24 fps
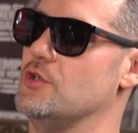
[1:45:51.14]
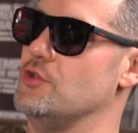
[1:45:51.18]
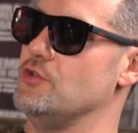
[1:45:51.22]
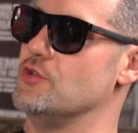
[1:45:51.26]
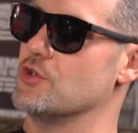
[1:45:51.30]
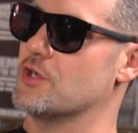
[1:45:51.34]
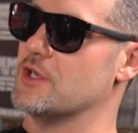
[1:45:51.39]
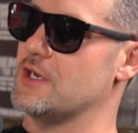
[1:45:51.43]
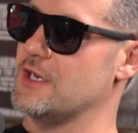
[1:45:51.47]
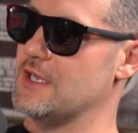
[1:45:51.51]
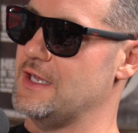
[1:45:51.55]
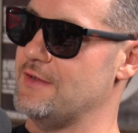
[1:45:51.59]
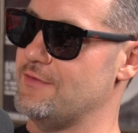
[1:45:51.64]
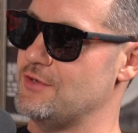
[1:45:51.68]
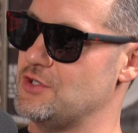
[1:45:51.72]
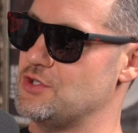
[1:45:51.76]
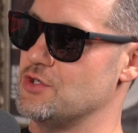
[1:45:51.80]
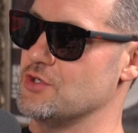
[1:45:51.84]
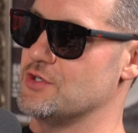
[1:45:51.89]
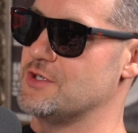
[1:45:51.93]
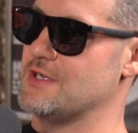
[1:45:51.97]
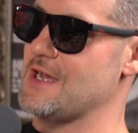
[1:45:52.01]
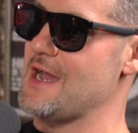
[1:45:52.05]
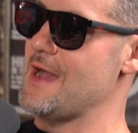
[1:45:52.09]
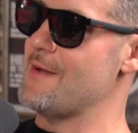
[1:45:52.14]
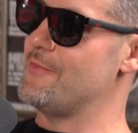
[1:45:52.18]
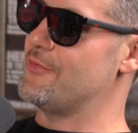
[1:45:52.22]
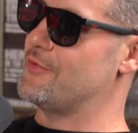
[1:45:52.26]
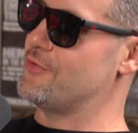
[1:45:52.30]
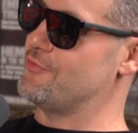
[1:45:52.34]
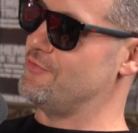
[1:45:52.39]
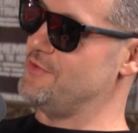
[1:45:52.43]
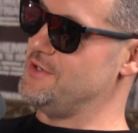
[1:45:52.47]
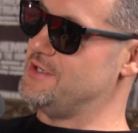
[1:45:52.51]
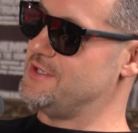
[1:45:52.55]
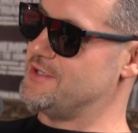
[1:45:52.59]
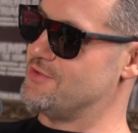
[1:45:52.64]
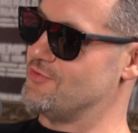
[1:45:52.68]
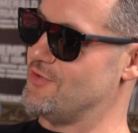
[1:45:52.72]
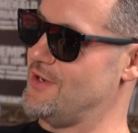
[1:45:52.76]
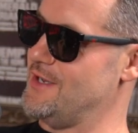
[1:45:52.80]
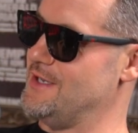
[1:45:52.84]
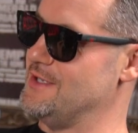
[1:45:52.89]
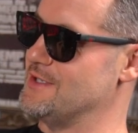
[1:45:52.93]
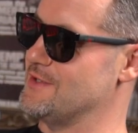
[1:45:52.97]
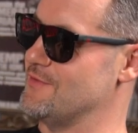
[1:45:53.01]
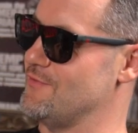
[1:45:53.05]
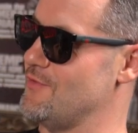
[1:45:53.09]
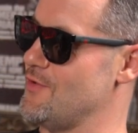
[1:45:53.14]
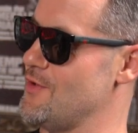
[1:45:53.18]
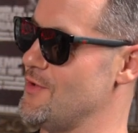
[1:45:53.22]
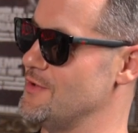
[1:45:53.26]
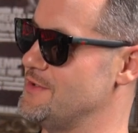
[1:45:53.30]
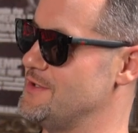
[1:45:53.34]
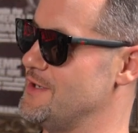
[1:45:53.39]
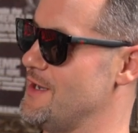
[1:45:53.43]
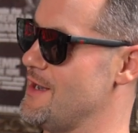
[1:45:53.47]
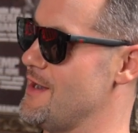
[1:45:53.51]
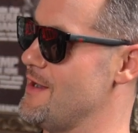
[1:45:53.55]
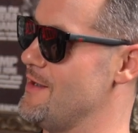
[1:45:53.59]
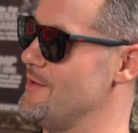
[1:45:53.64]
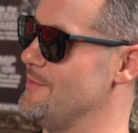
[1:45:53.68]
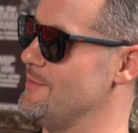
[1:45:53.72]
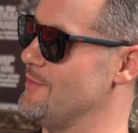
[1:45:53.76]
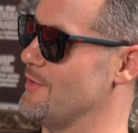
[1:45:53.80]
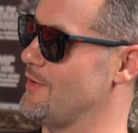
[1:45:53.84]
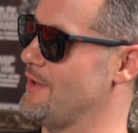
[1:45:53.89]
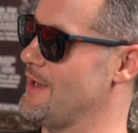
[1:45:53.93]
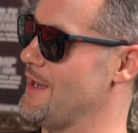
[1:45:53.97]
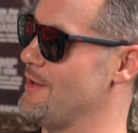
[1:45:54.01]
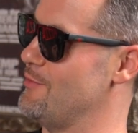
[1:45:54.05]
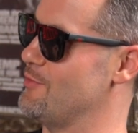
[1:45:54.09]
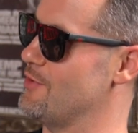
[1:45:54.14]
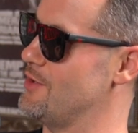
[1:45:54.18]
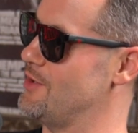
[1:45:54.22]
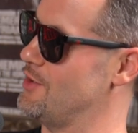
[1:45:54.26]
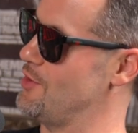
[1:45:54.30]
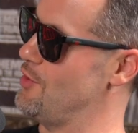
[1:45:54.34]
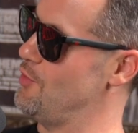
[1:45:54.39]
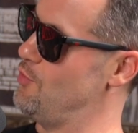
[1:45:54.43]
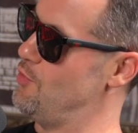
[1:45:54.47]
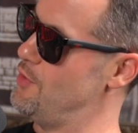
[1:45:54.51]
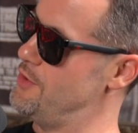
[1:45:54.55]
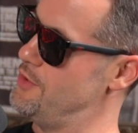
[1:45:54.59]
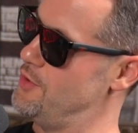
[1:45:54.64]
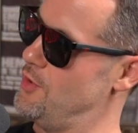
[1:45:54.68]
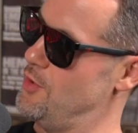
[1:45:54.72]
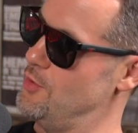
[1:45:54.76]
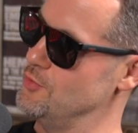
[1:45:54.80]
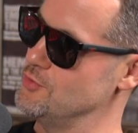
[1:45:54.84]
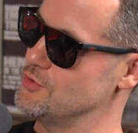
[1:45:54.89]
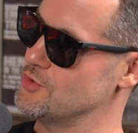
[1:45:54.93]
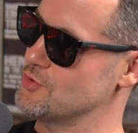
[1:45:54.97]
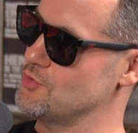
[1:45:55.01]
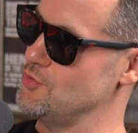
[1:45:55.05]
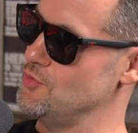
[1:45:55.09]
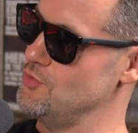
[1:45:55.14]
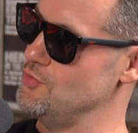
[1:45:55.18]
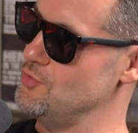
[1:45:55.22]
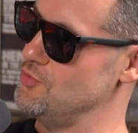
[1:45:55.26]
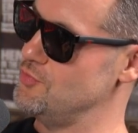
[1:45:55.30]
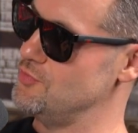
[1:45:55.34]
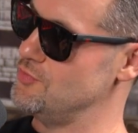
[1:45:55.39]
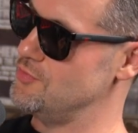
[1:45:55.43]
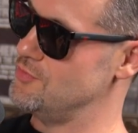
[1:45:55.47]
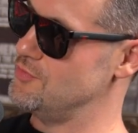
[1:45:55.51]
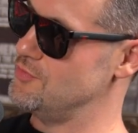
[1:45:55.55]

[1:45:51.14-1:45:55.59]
you're gonna give us your top 3 strains of all time. Okay, we're gonna go one old school,